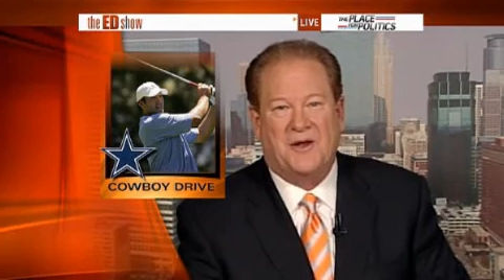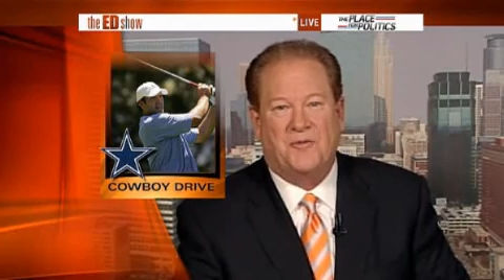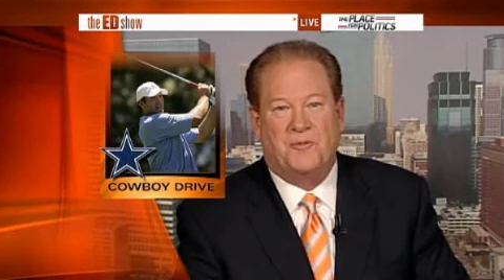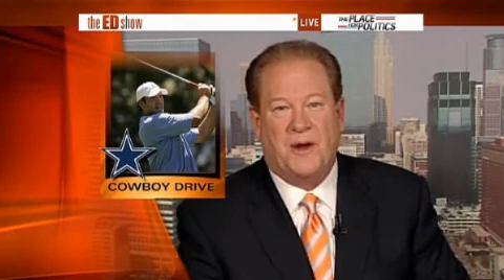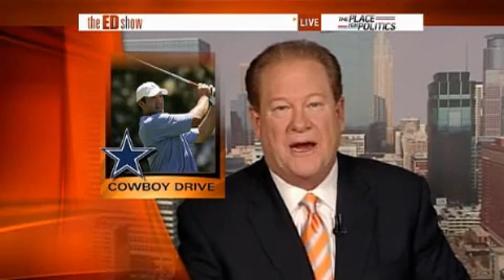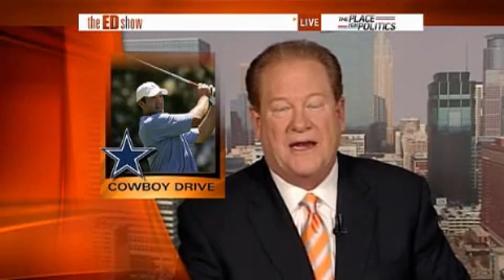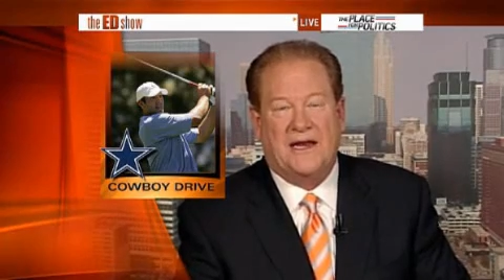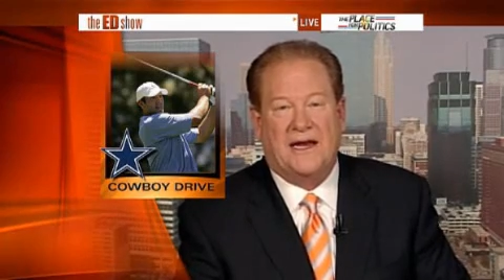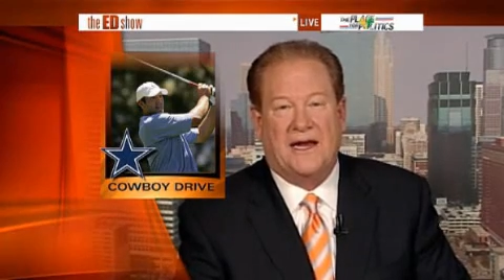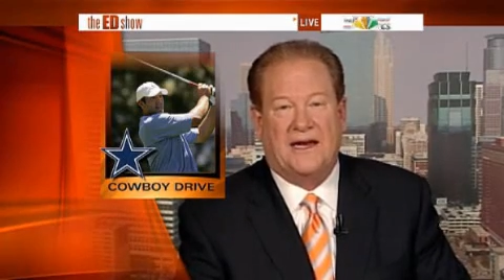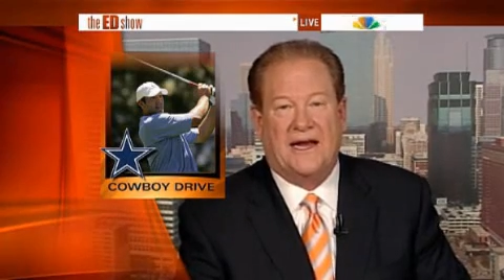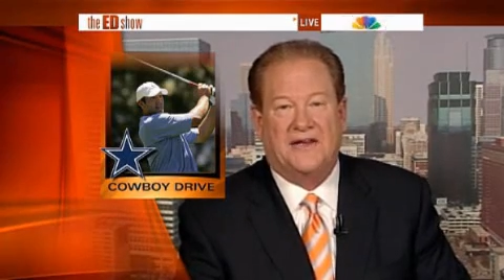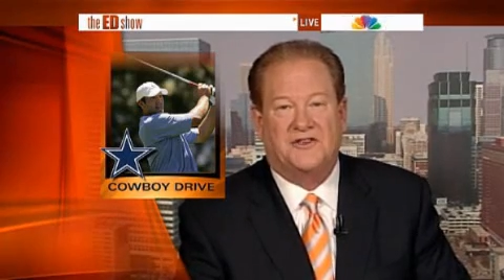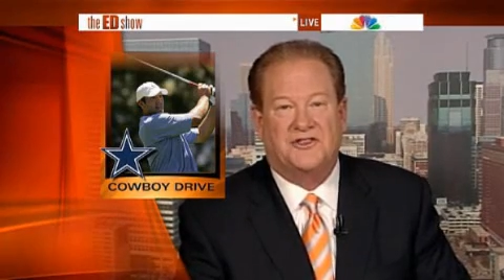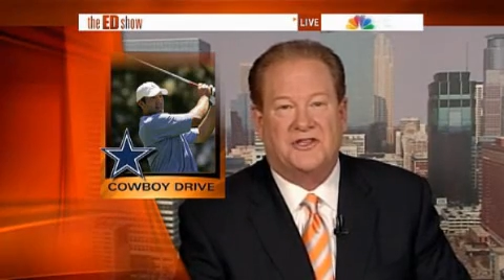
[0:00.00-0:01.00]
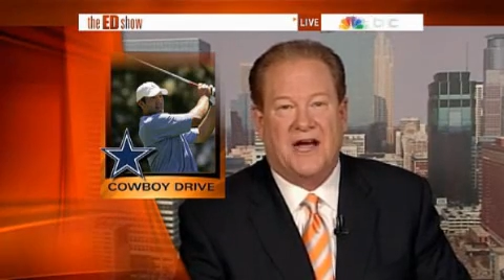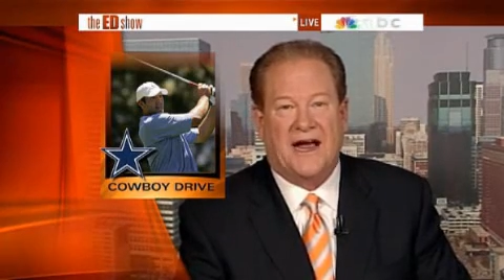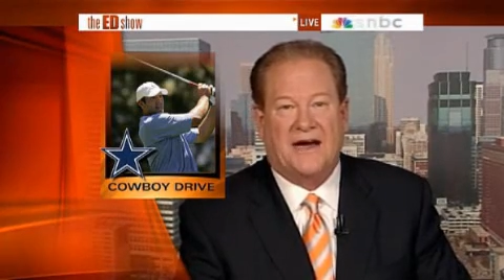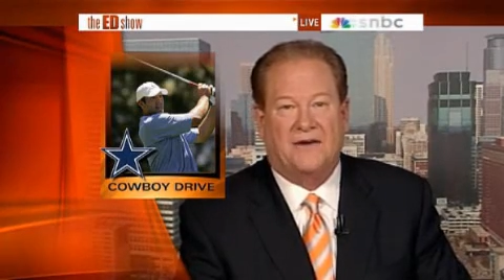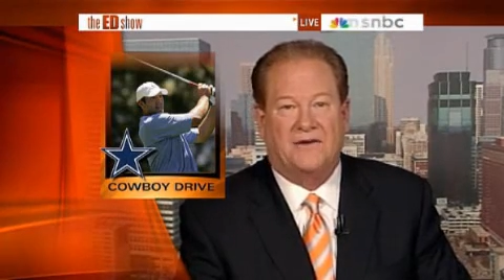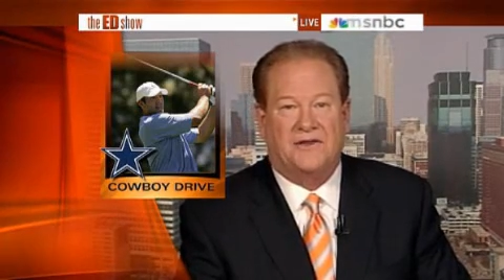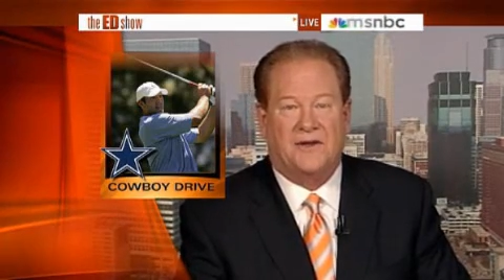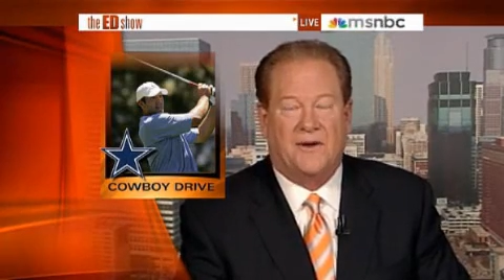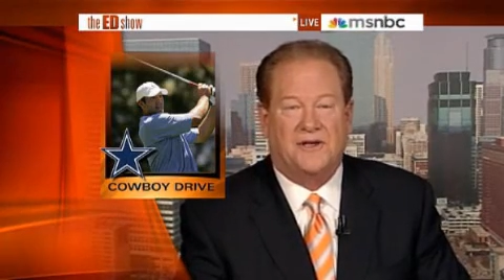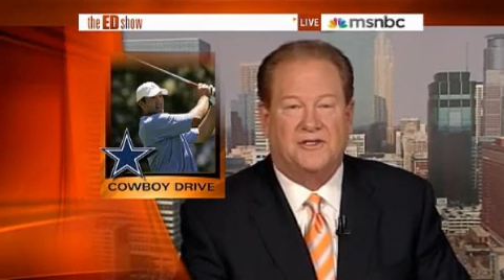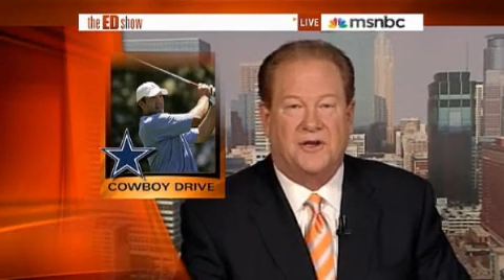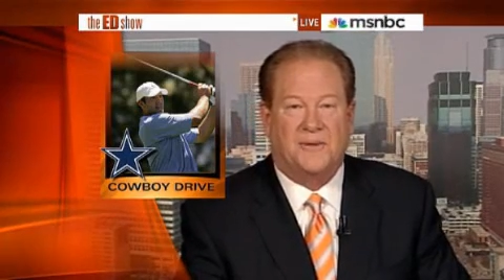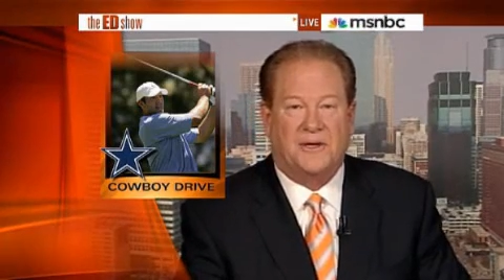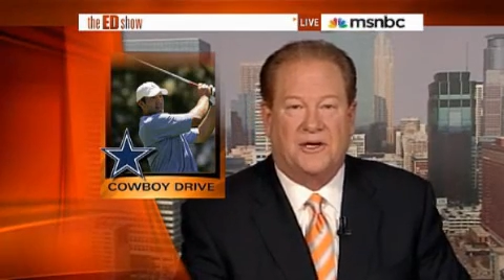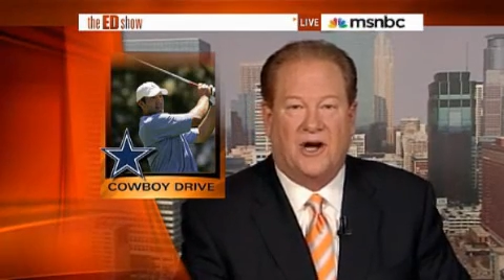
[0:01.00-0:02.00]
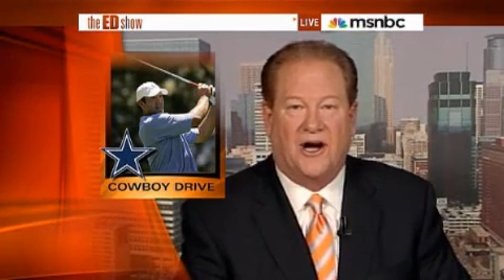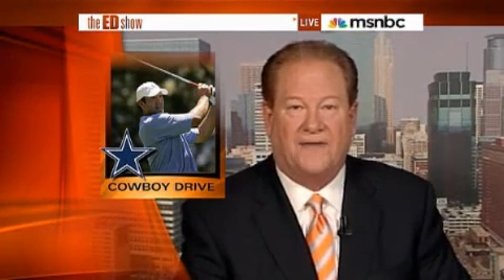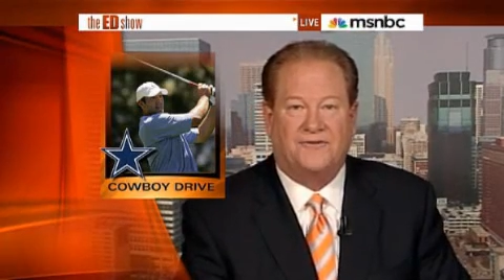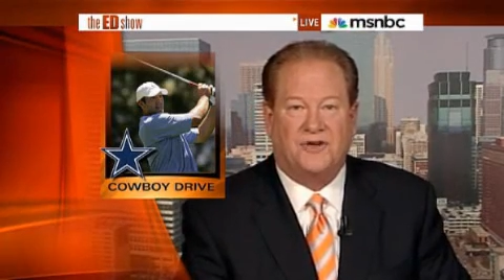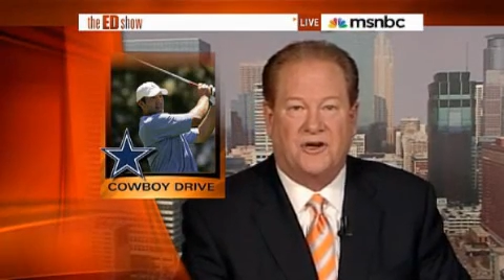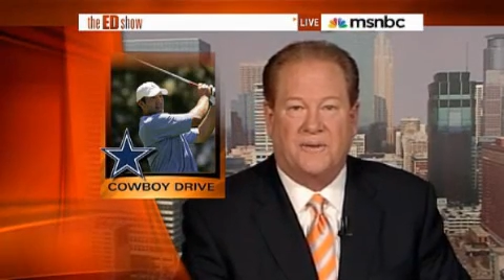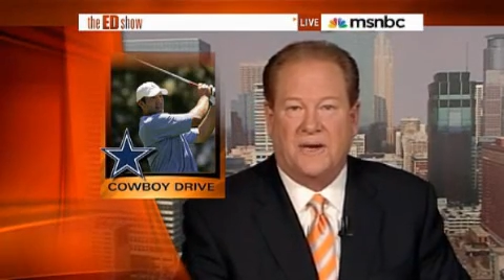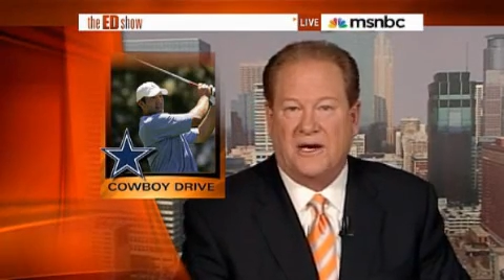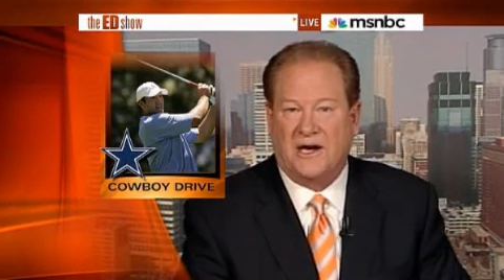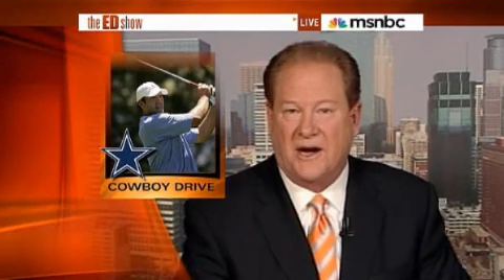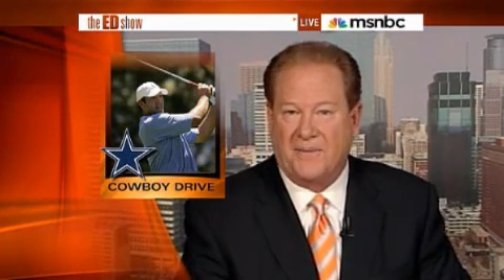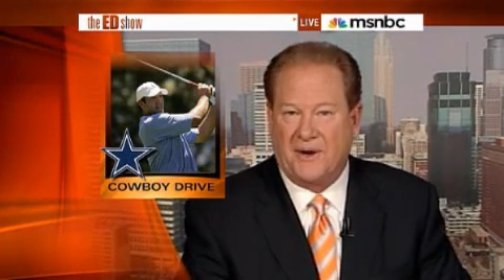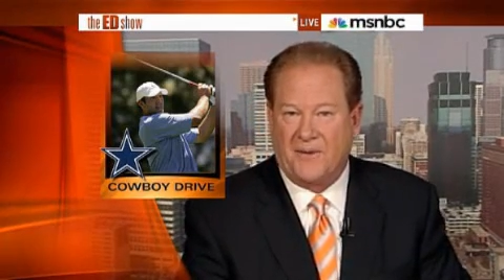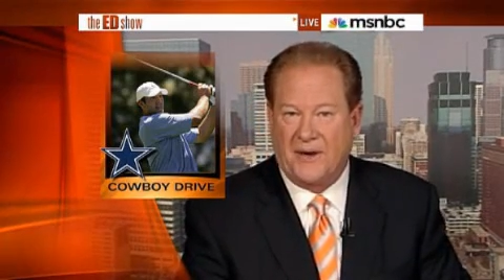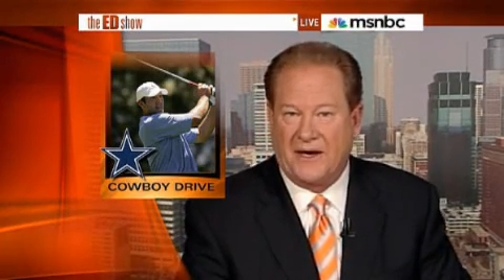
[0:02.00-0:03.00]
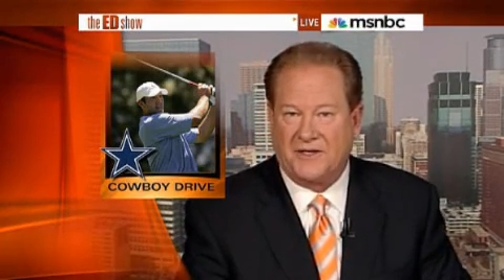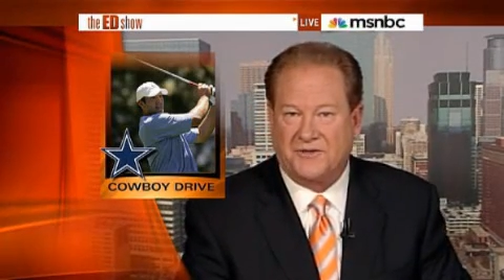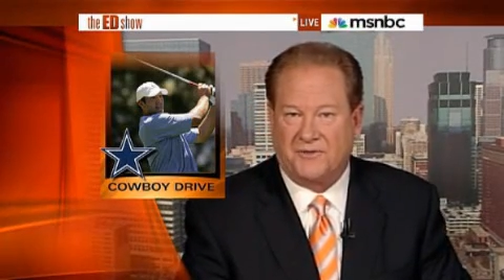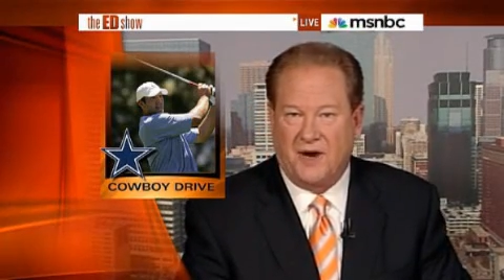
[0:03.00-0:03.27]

competing against Tiger at the U.S. Open golf tournament in a couple of weeks.